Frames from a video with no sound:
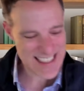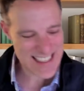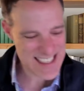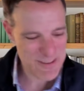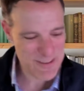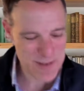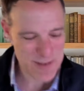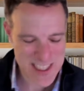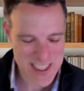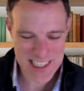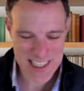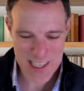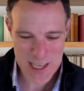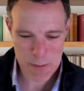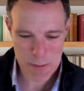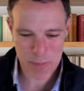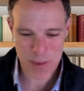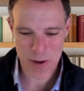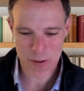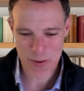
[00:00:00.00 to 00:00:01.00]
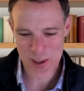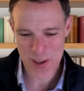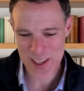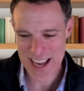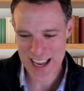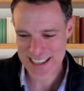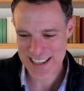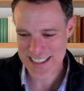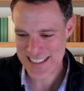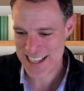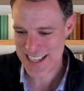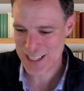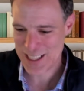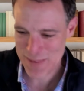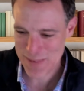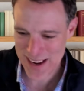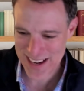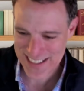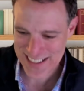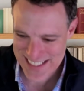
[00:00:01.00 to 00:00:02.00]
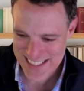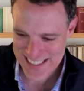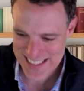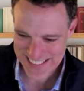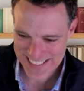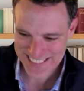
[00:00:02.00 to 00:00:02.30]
there was sleep that really had to take a backseat.